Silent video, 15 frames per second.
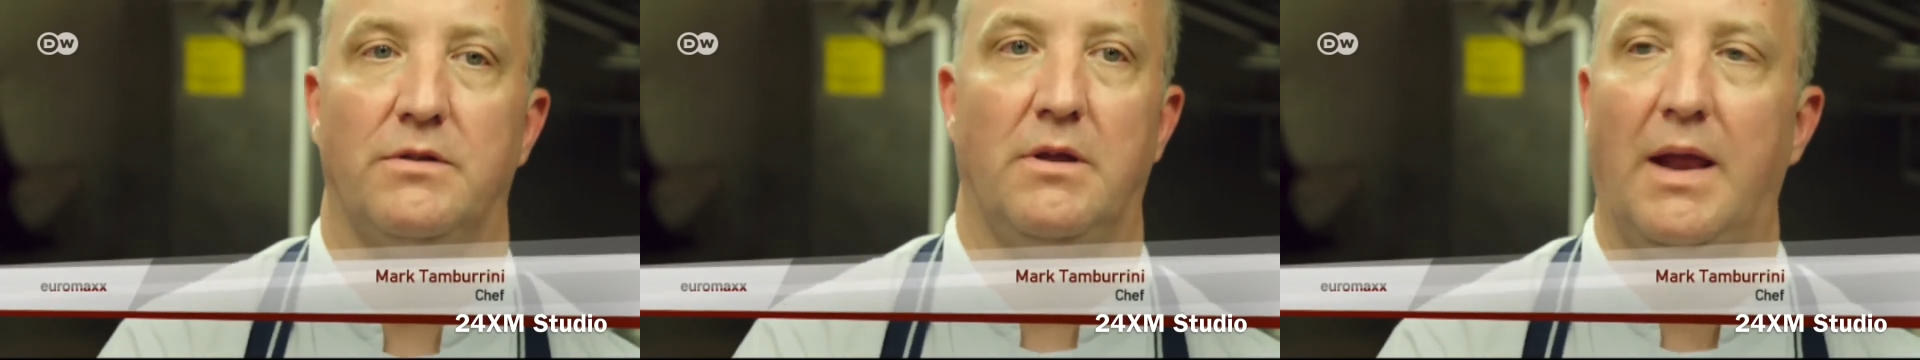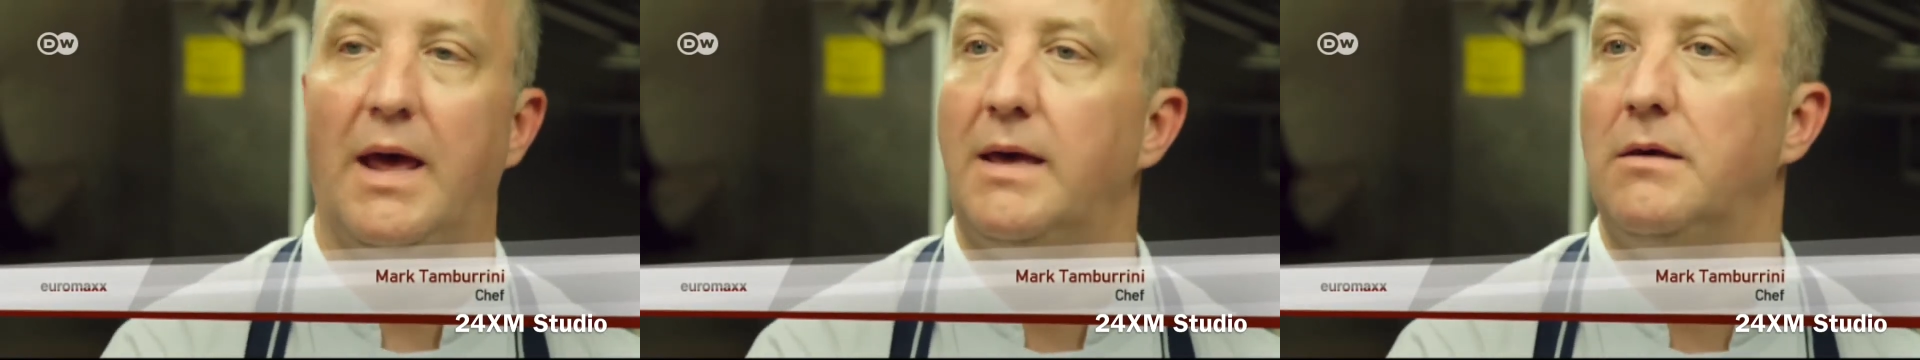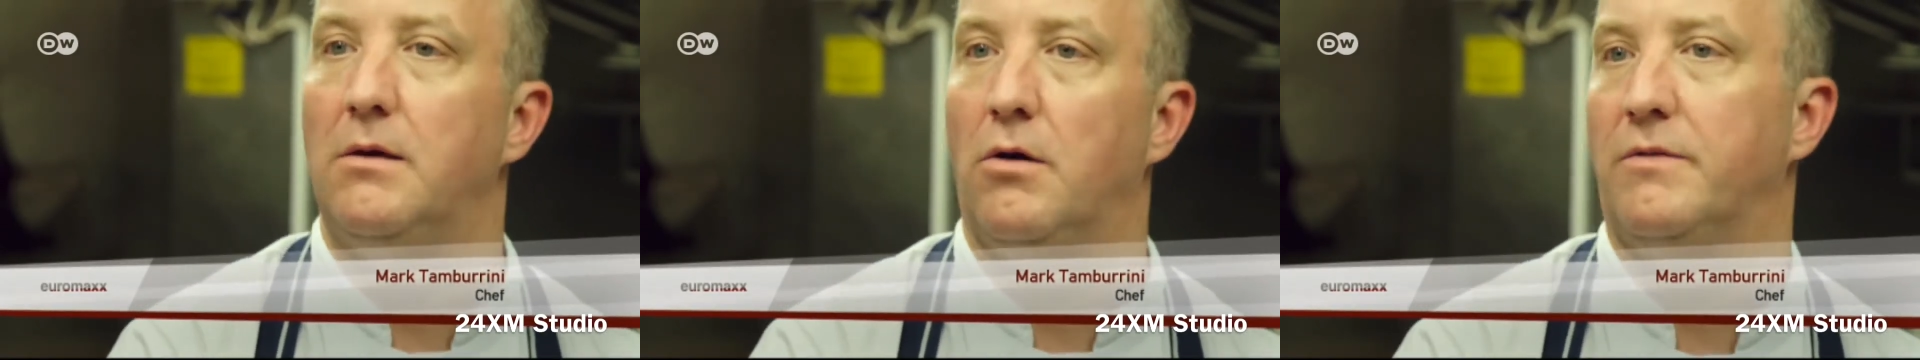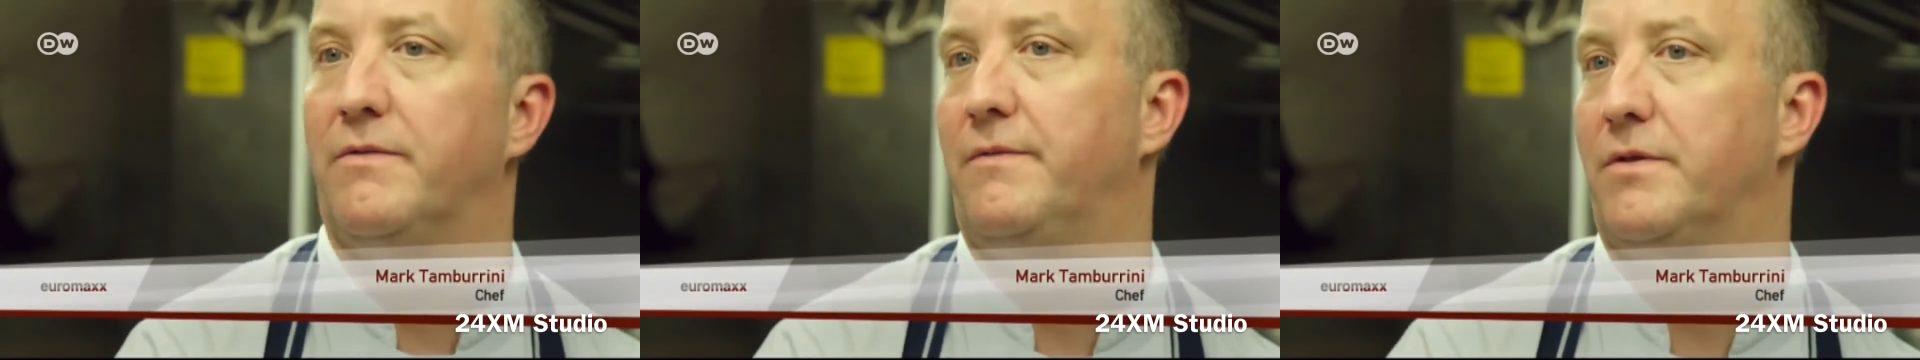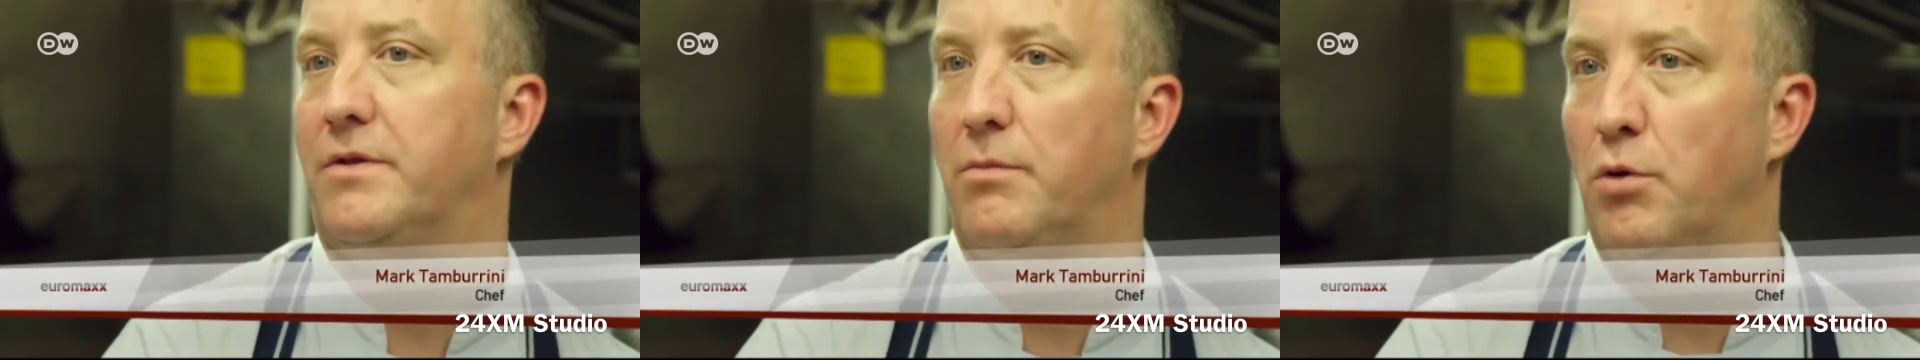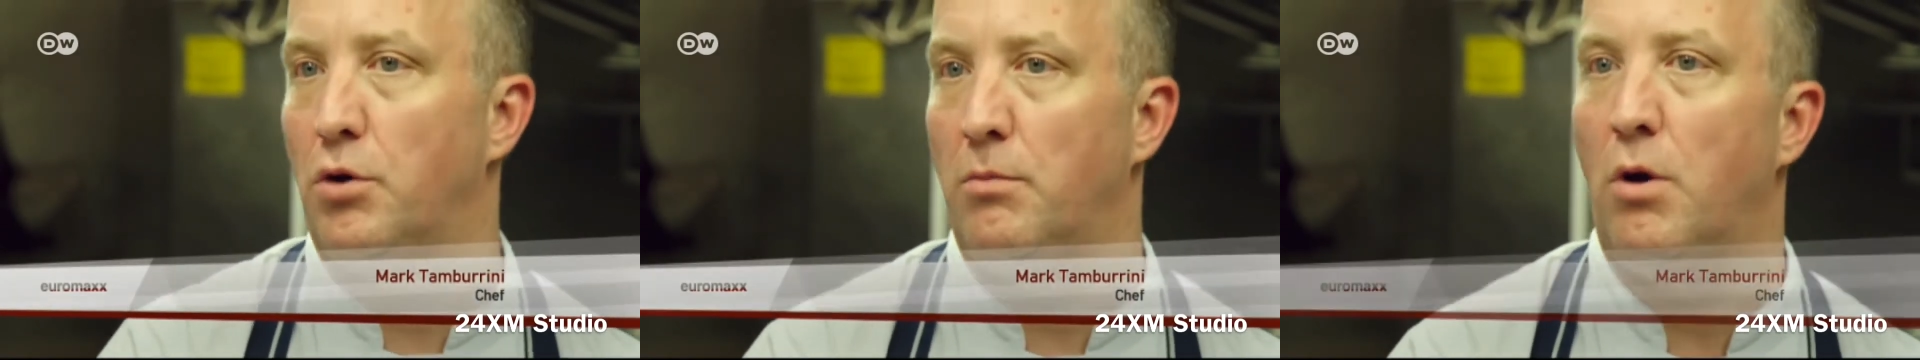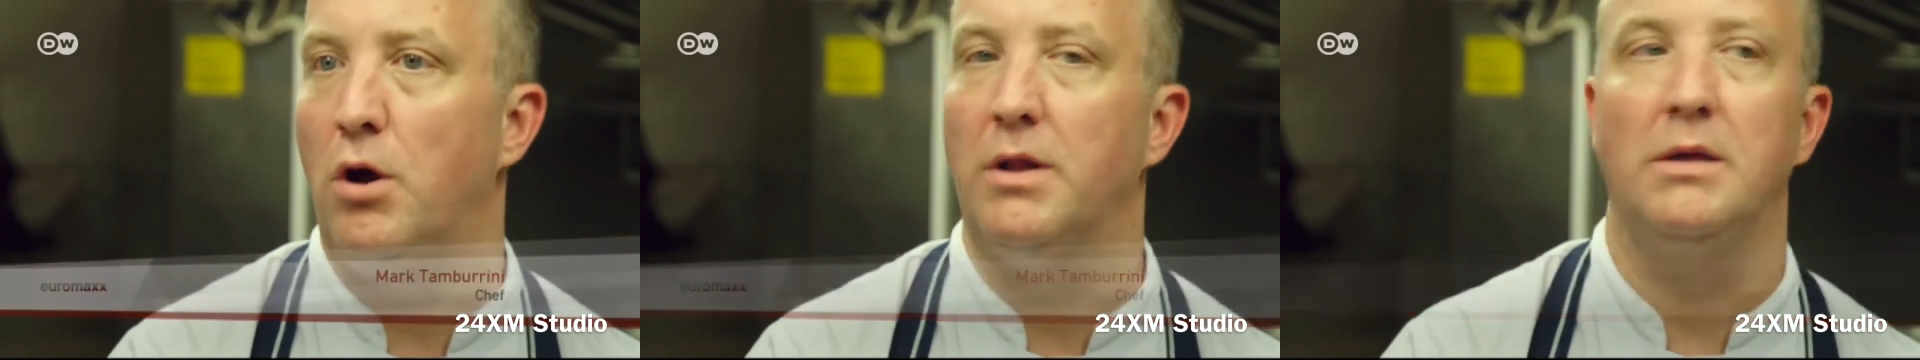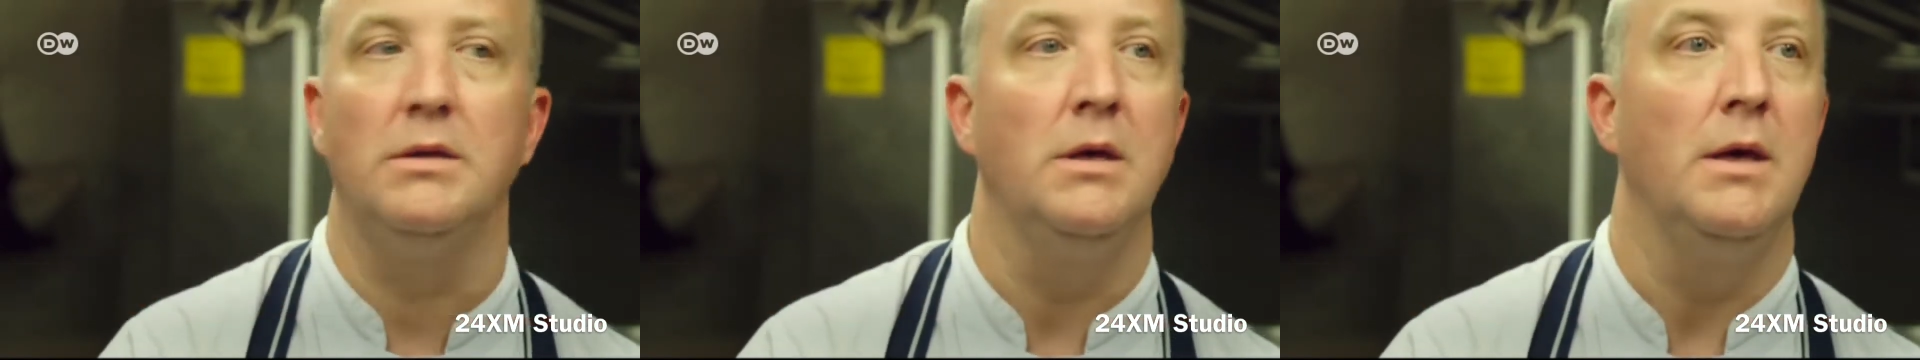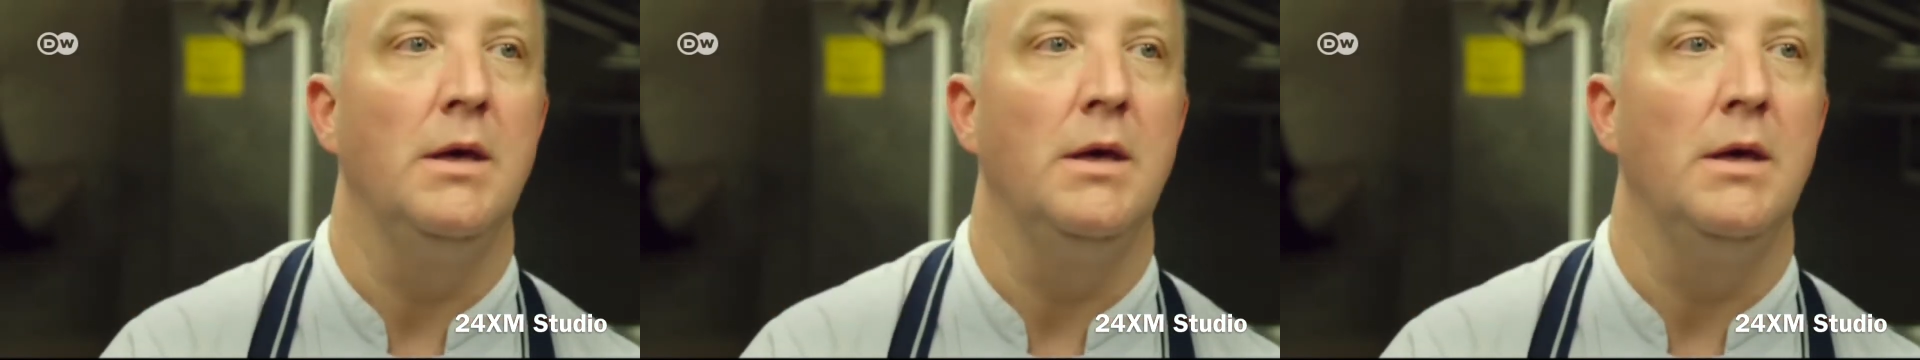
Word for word: tonight or for tomorrow morning?